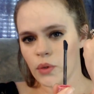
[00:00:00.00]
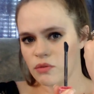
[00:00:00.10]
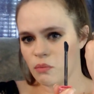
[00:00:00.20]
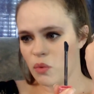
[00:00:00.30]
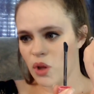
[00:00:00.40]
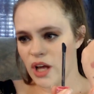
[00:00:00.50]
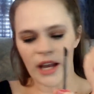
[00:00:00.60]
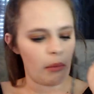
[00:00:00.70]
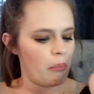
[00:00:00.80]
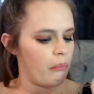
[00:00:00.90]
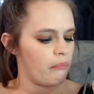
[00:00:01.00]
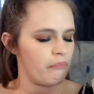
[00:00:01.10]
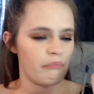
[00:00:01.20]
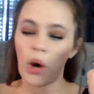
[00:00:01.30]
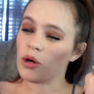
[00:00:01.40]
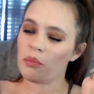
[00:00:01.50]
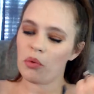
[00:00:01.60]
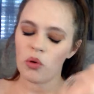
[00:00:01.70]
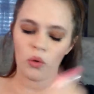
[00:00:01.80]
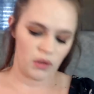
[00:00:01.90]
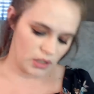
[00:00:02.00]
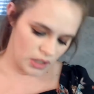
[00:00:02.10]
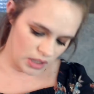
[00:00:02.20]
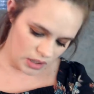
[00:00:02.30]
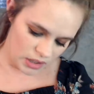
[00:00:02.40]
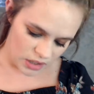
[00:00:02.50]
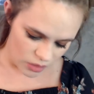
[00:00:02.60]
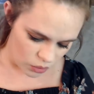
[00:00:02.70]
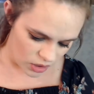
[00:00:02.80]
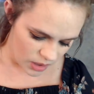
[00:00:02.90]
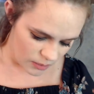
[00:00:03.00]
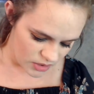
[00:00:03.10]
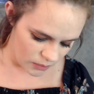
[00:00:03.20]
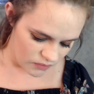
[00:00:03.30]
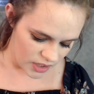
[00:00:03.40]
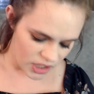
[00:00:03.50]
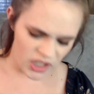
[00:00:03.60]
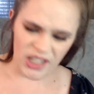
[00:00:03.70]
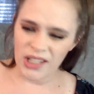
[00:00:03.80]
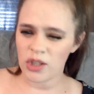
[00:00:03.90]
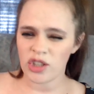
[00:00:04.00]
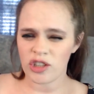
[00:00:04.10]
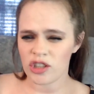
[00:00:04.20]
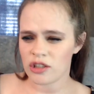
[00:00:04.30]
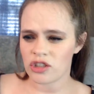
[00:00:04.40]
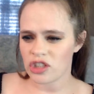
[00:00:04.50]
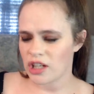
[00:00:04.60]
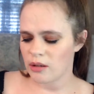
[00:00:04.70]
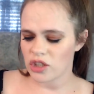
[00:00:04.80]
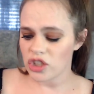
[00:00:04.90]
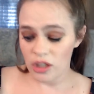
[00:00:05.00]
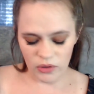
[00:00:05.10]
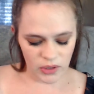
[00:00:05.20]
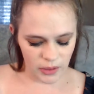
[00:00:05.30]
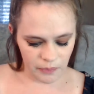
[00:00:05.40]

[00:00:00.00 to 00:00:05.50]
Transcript: black purple. Neither one of them seem very shimmery.